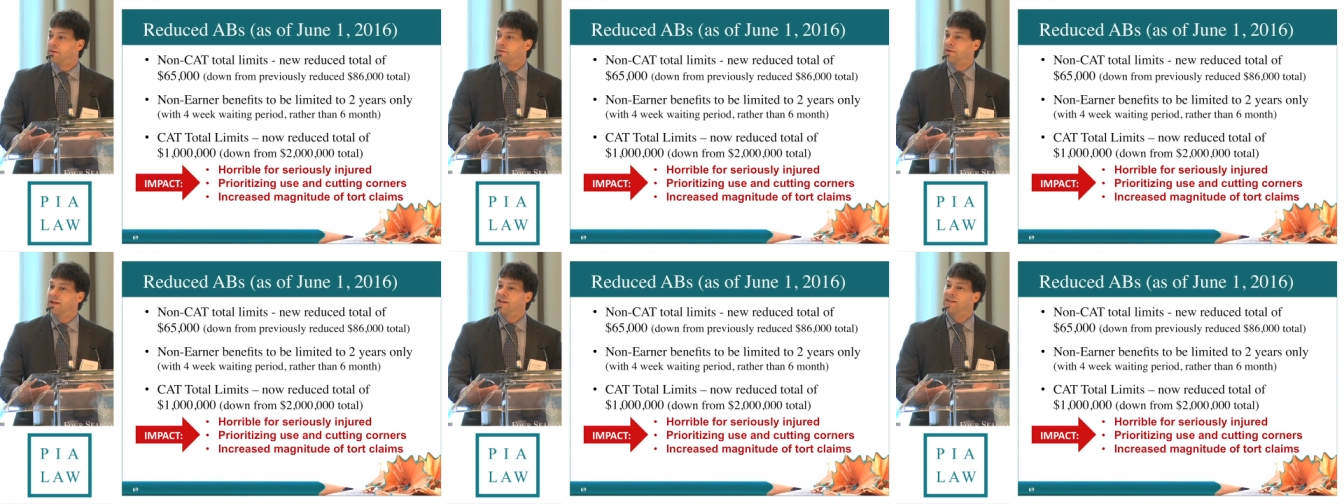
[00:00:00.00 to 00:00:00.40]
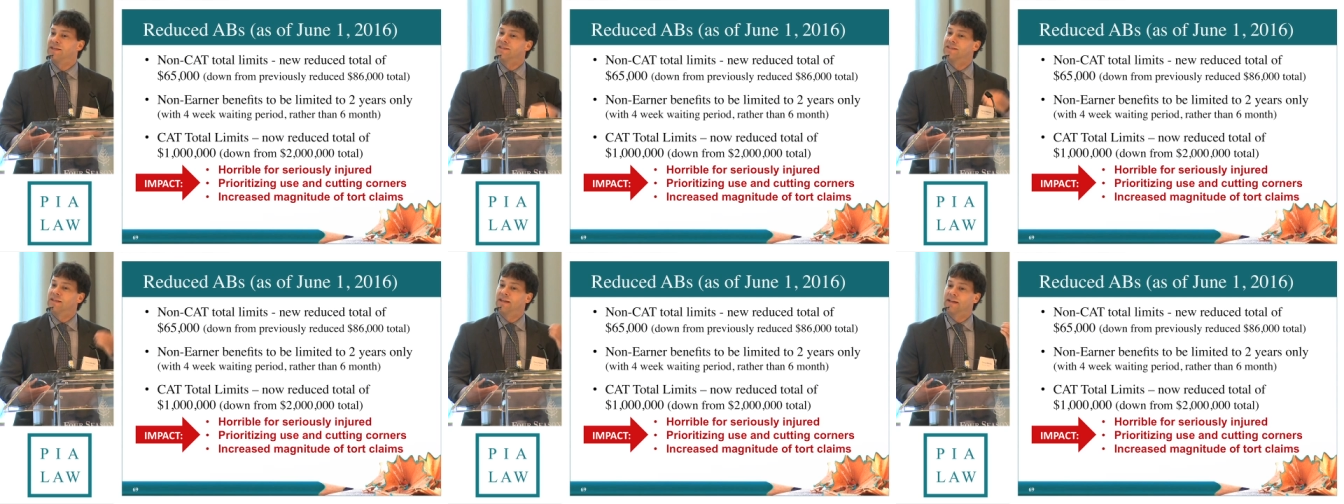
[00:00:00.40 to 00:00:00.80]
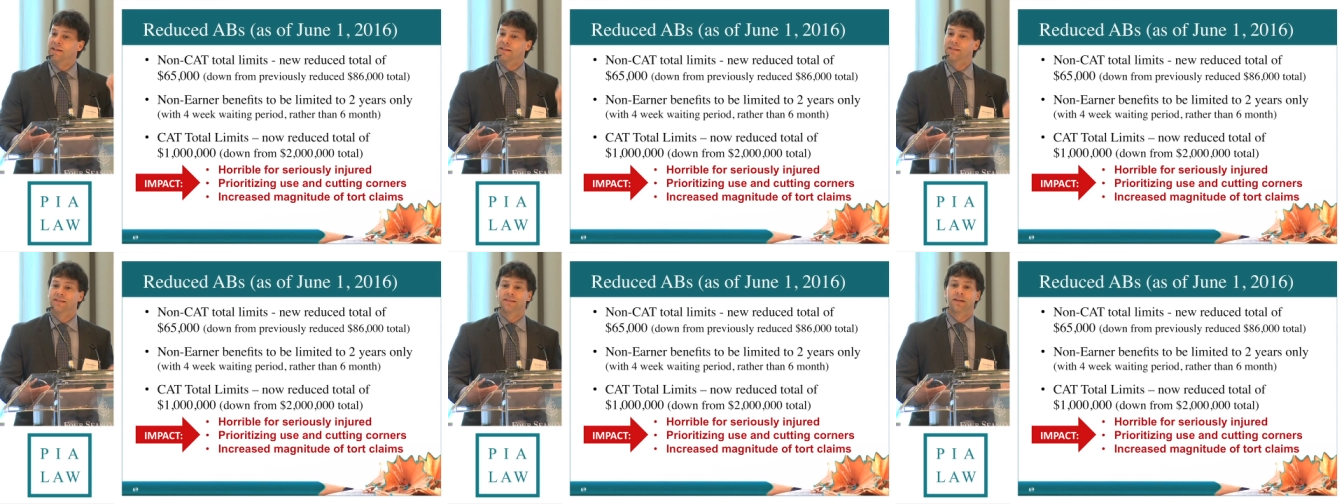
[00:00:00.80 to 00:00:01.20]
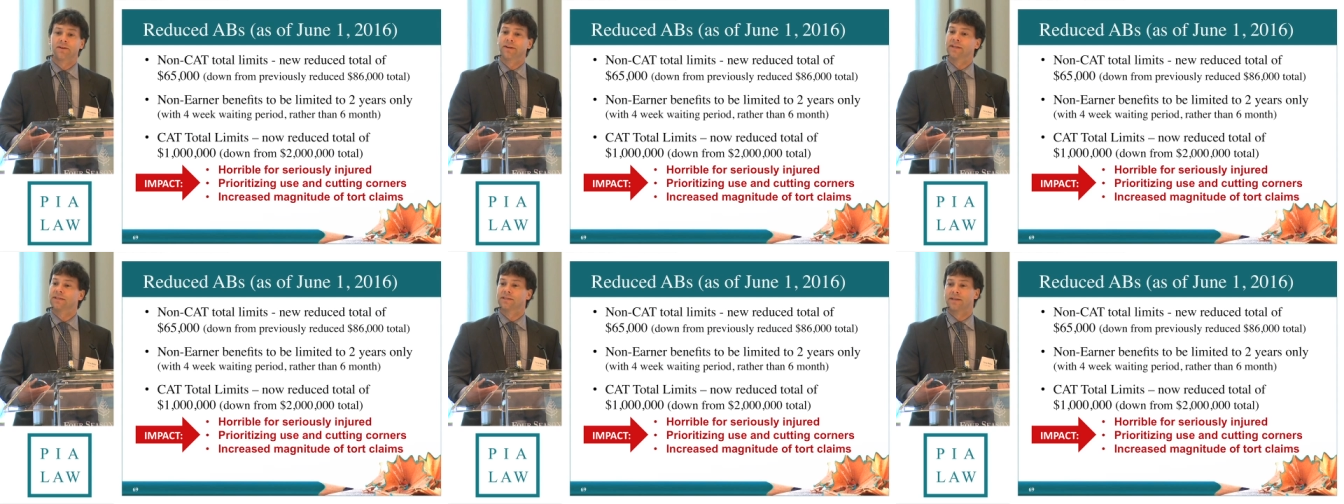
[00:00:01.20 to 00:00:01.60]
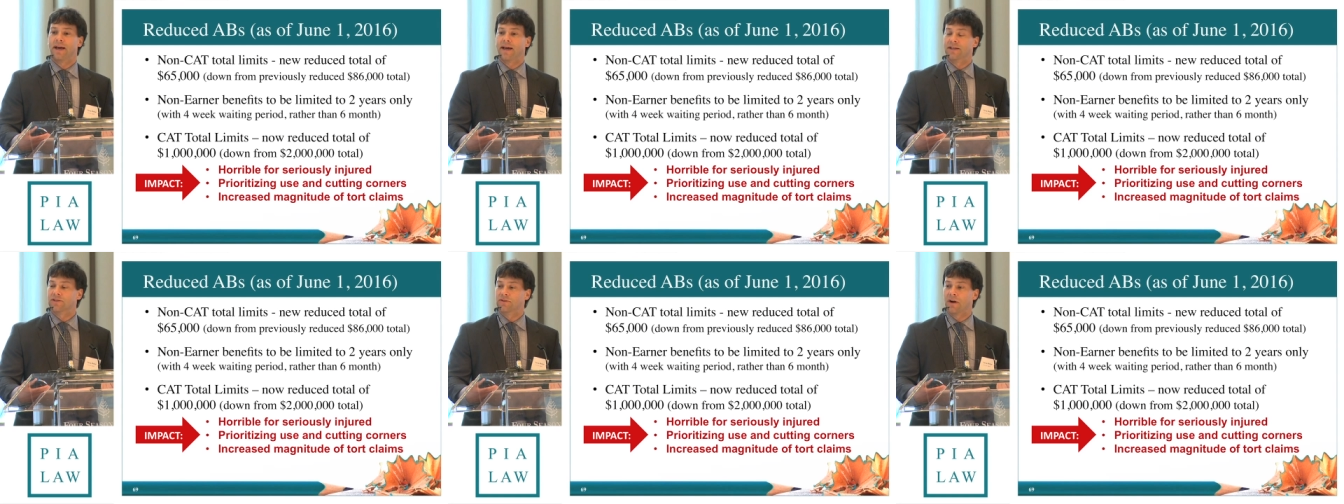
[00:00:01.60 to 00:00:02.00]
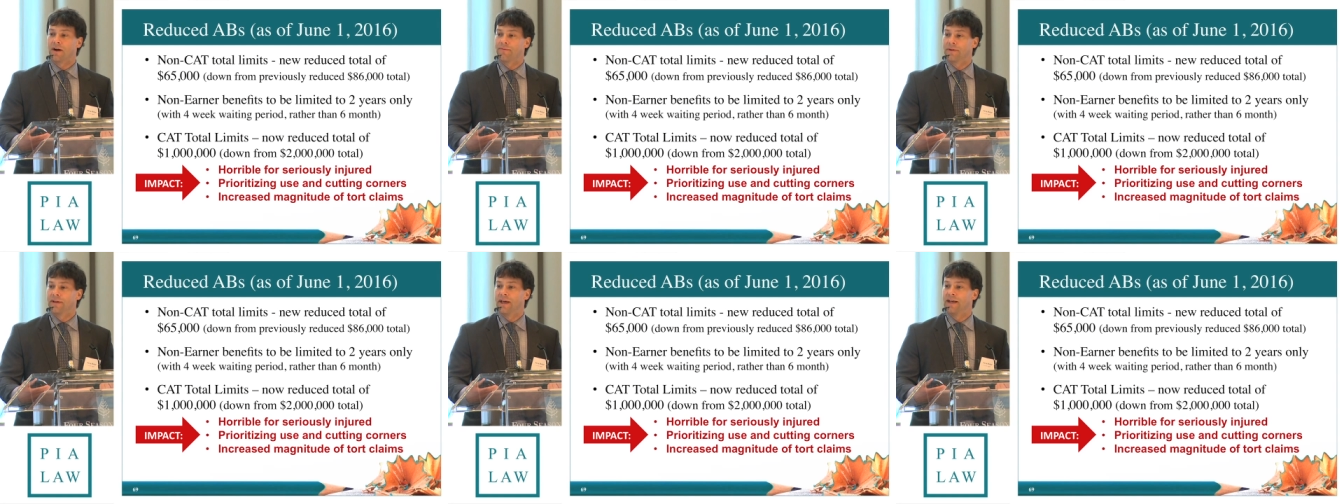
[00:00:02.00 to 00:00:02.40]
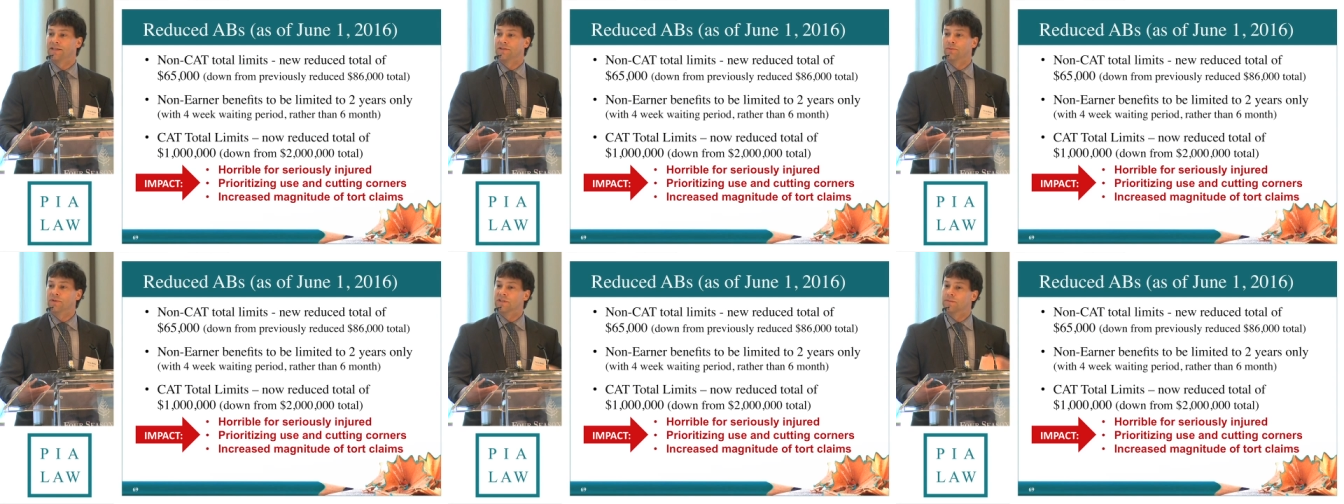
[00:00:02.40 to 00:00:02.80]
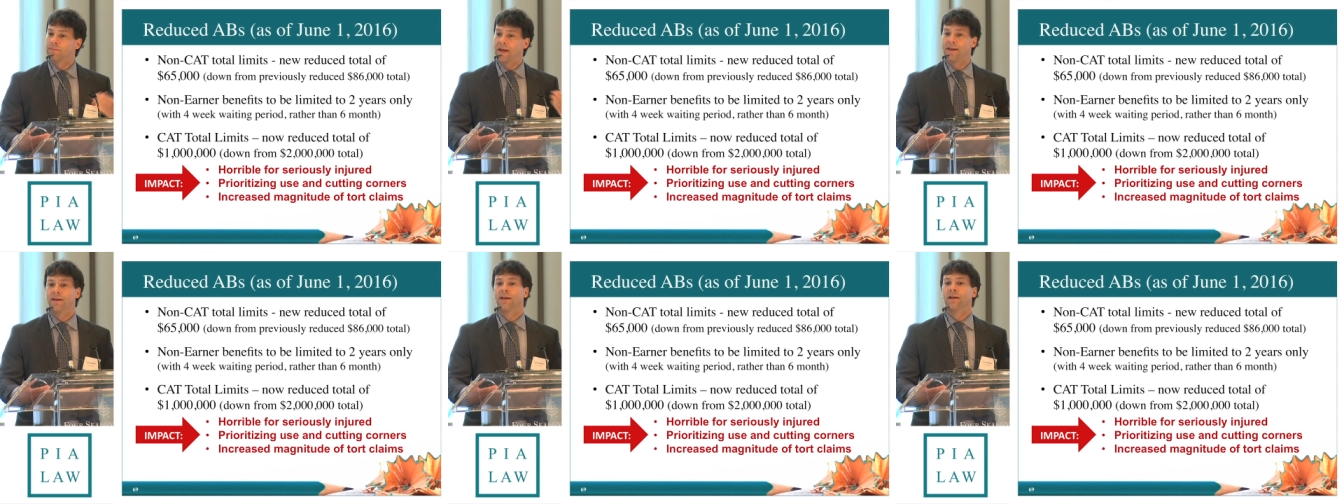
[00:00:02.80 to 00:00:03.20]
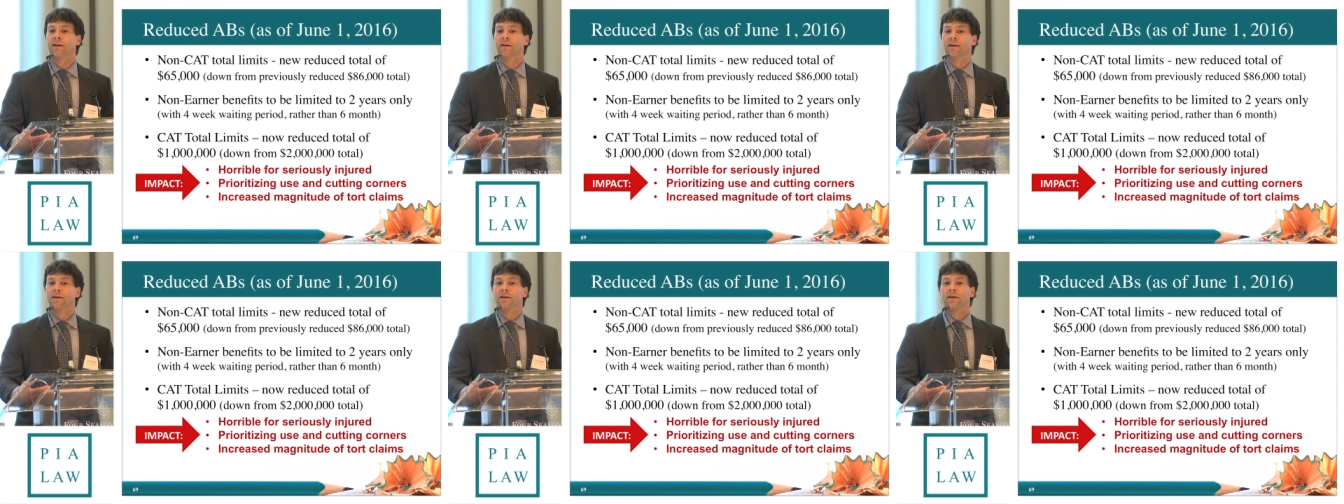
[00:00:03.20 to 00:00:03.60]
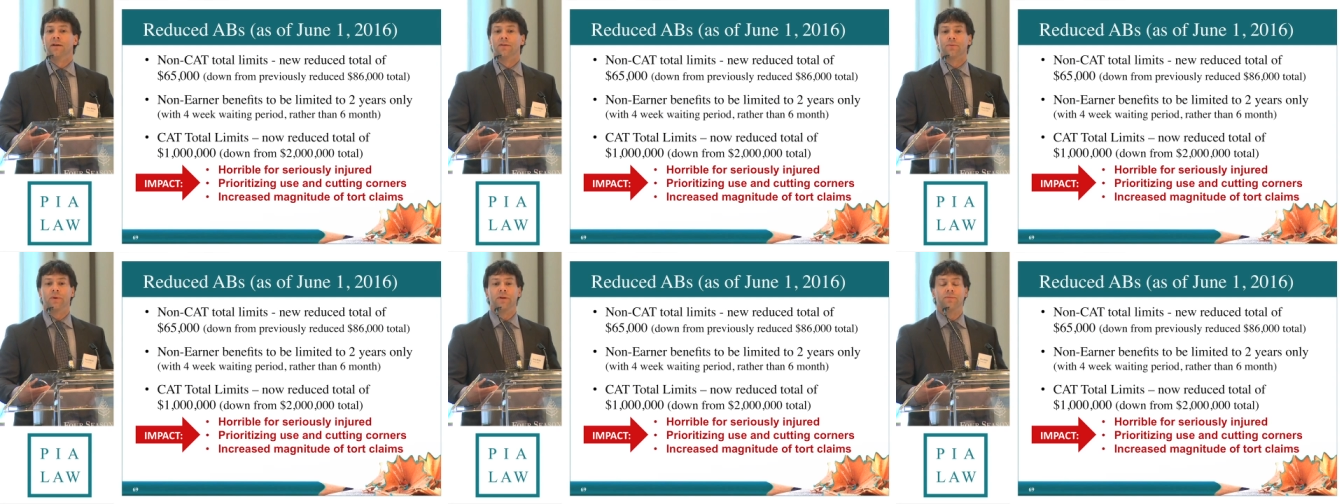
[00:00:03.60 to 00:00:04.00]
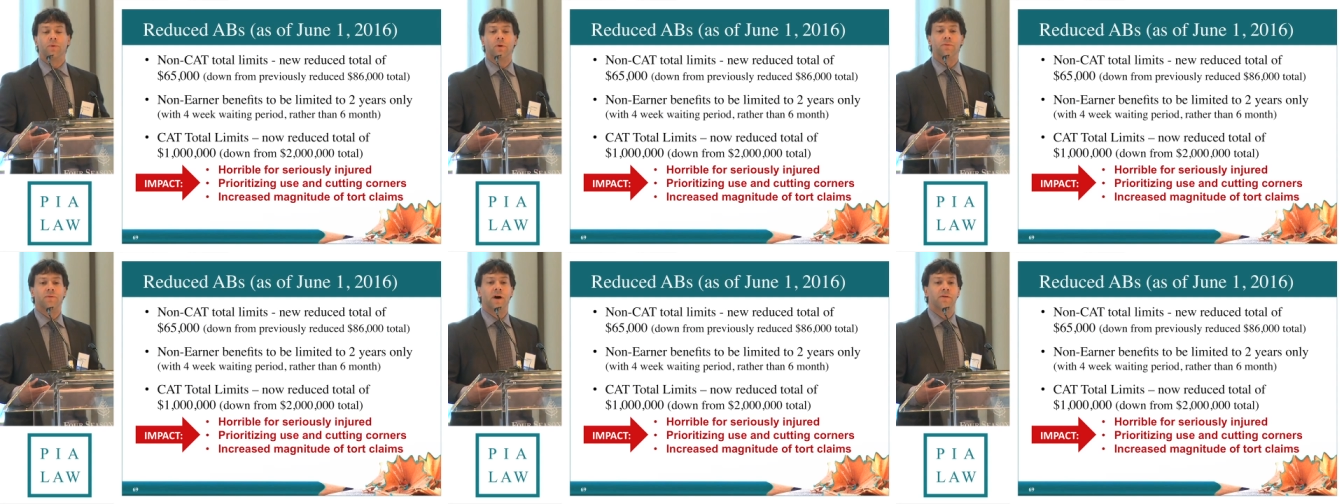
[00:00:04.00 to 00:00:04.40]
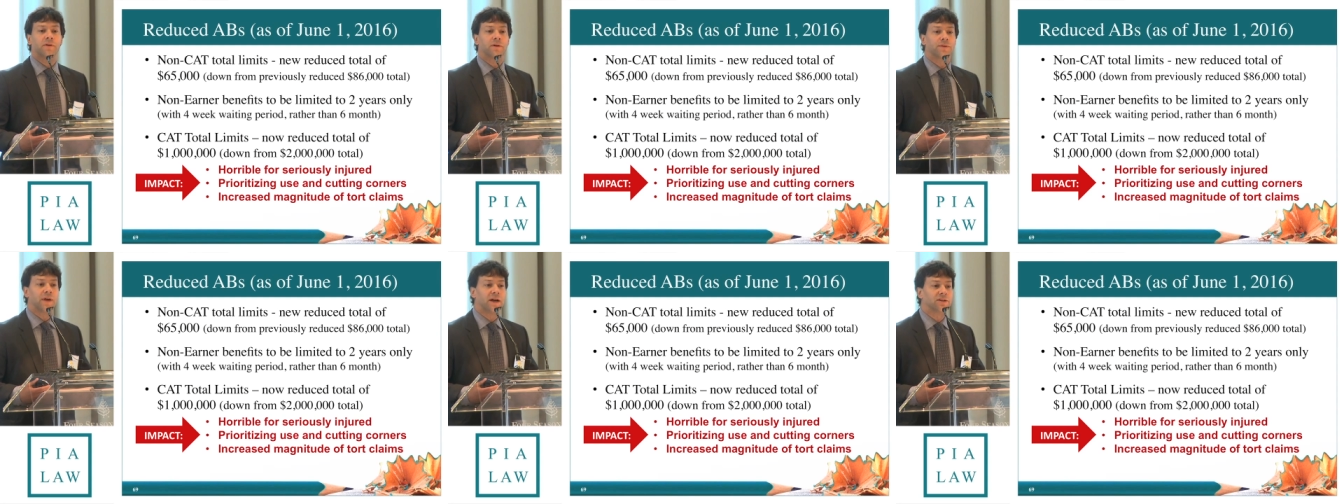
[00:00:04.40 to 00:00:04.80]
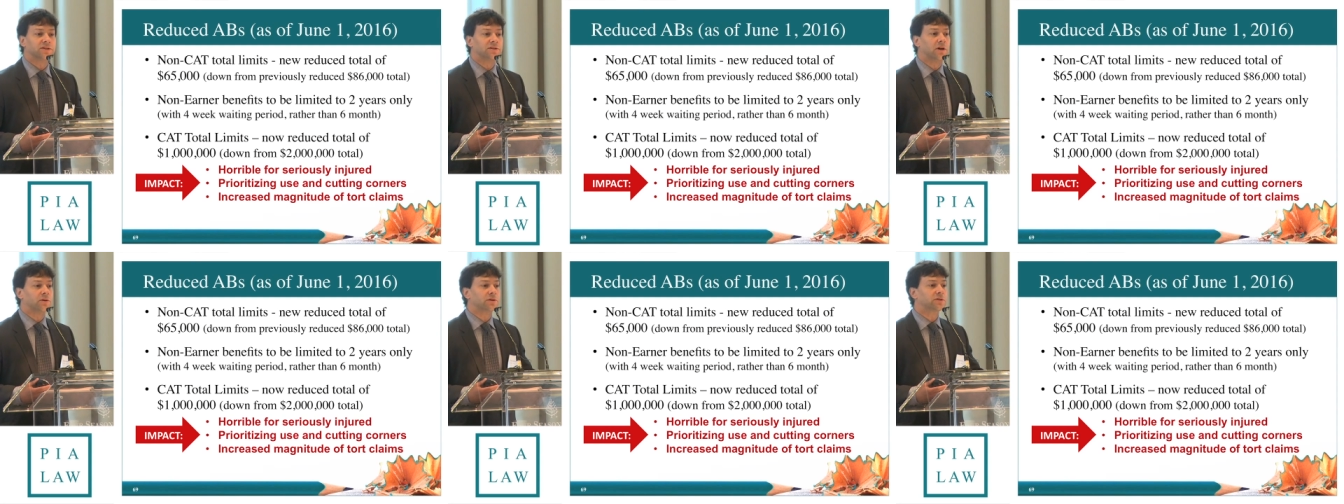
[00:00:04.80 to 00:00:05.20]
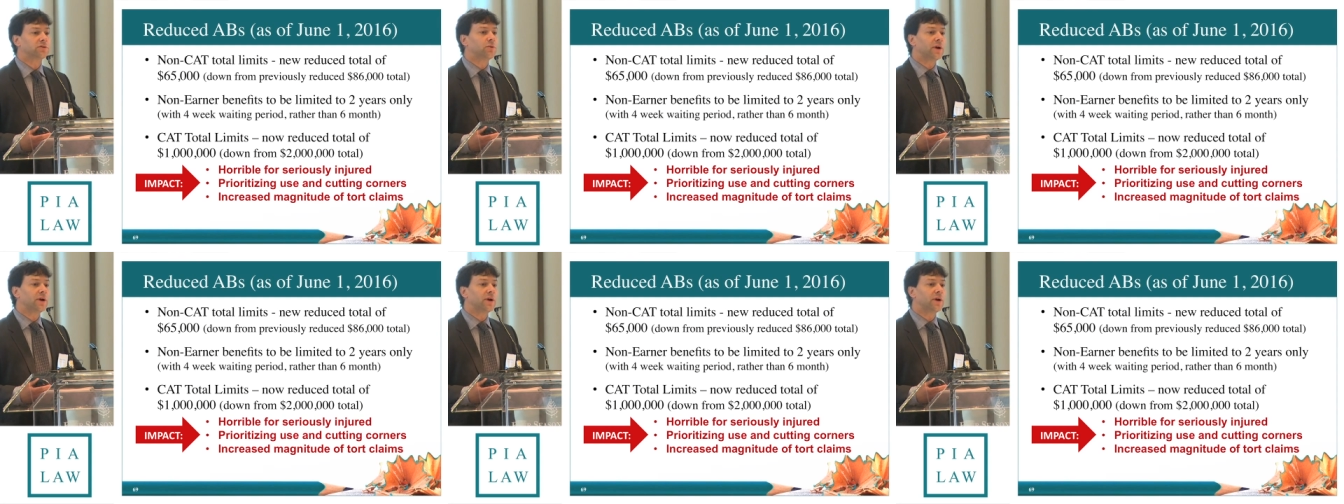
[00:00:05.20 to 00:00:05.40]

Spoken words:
Okay, because in a serious catastrophic case, we're spending $300,000, $400,000, $500,000